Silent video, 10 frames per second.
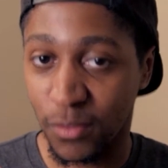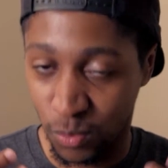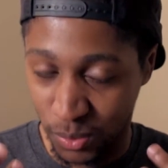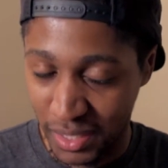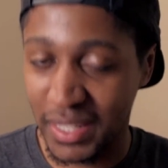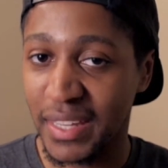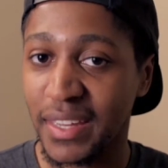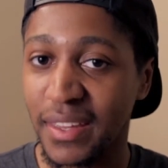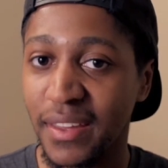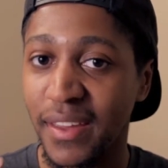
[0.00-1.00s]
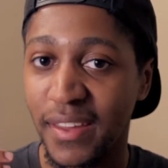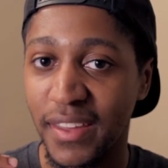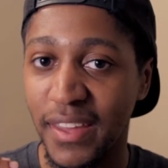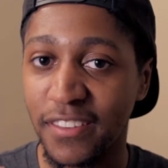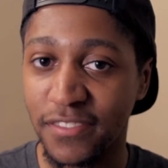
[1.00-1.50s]
really
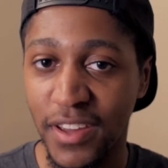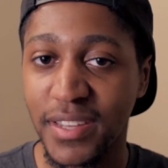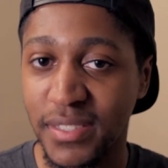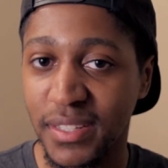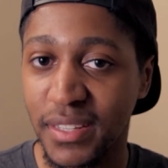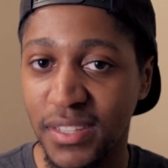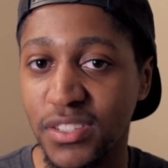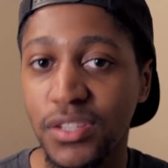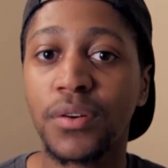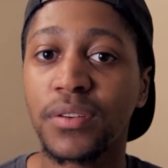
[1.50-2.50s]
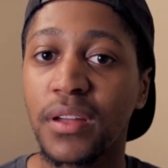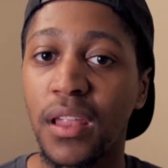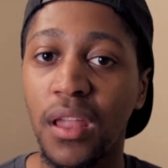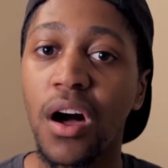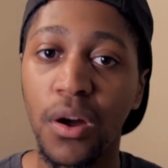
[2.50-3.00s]
invested in the show,
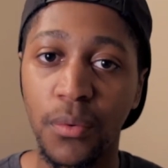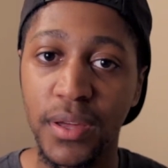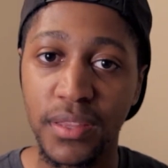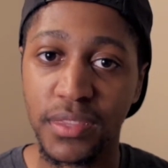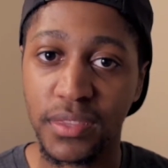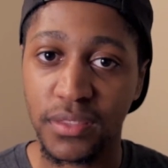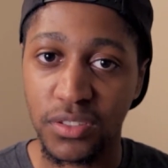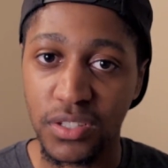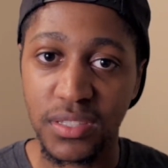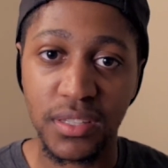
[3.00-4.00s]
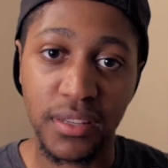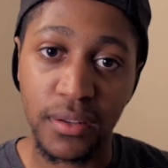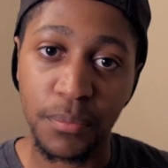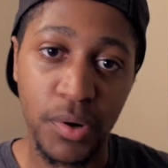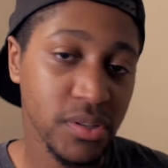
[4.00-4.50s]
along with just
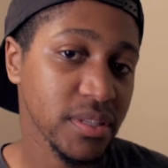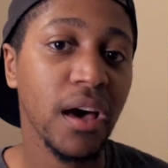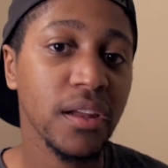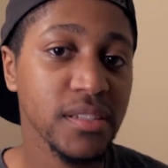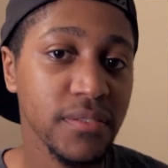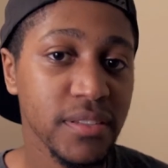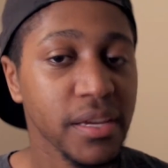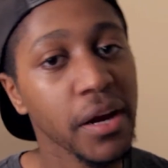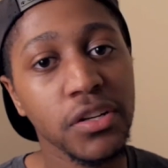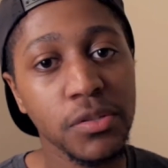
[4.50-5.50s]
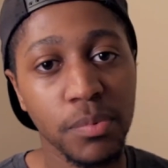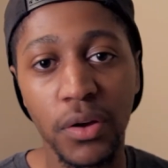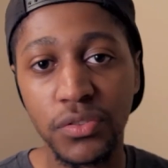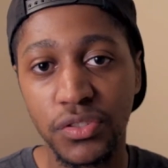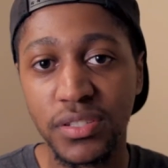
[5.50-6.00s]
the personalities of these characters, but
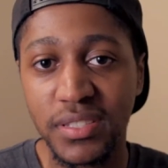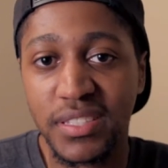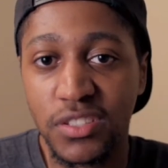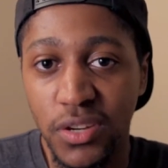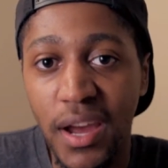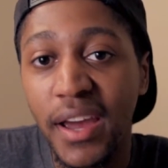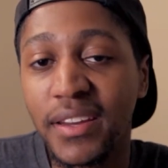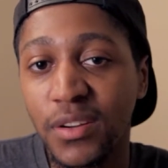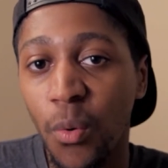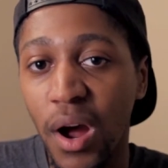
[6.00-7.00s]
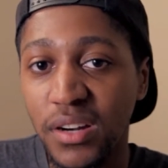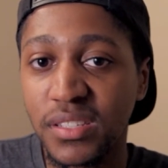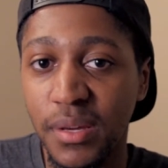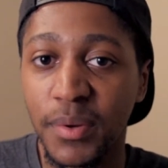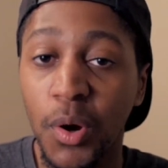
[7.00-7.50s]
also just trying to watch
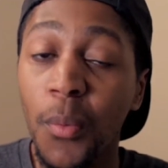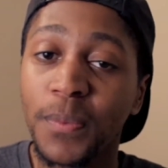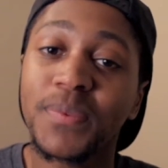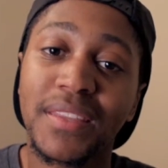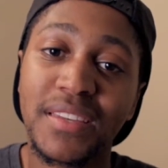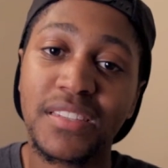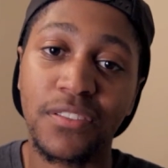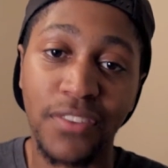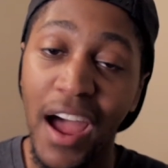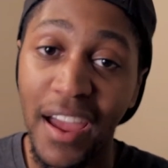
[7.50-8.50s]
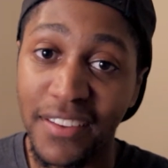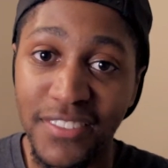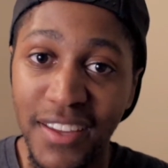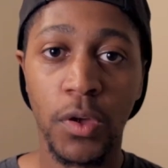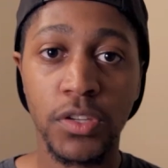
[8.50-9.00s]
them and hope that they
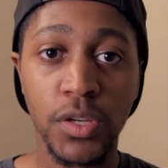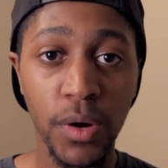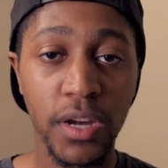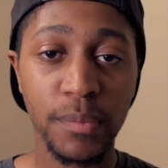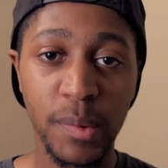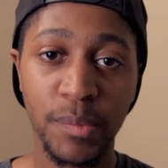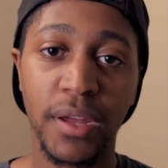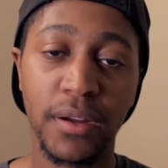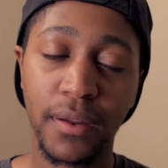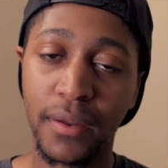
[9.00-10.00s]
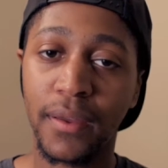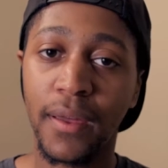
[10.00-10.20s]
survive. So what could have been better?